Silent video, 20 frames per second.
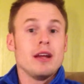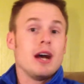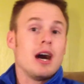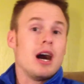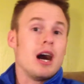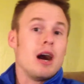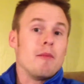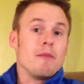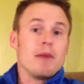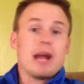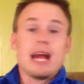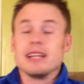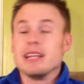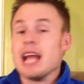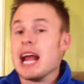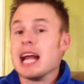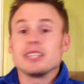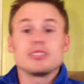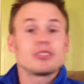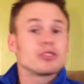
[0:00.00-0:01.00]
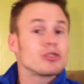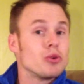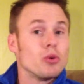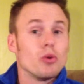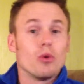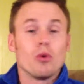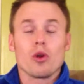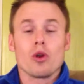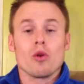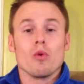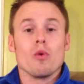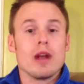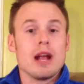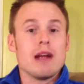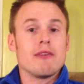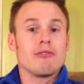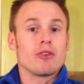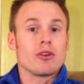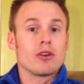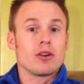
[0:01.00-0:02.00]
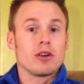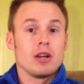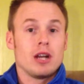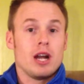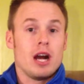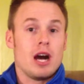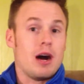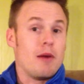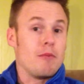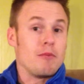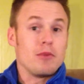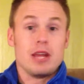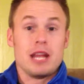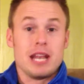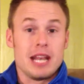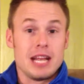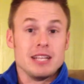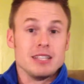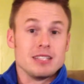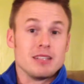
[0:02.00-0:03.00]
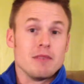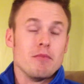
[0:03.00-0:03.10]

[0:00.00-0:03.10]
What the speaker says: and at school or whatever it is.